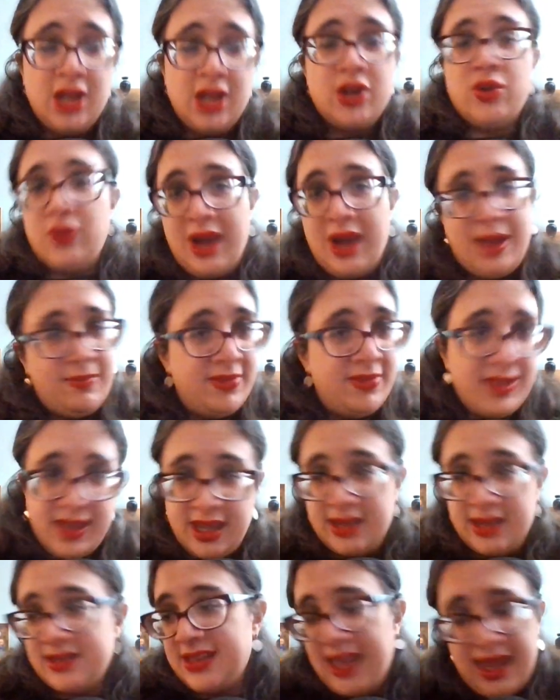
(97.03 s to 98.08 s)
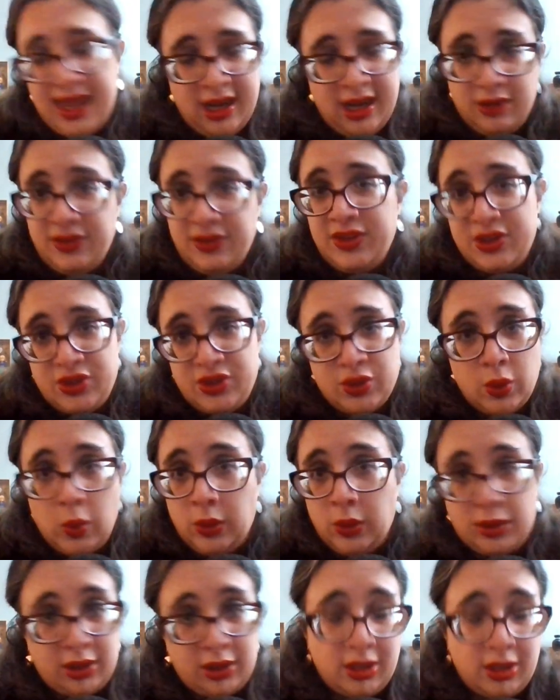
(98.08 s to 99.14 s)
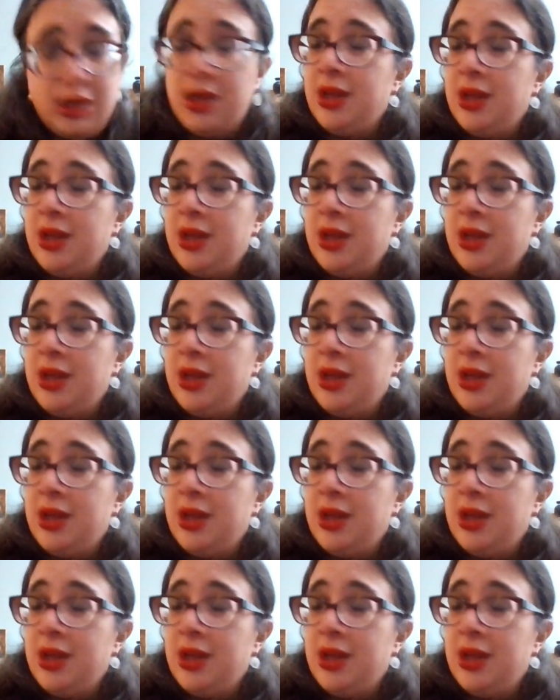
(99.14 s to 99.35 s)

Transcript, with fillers: grab things, get out the door.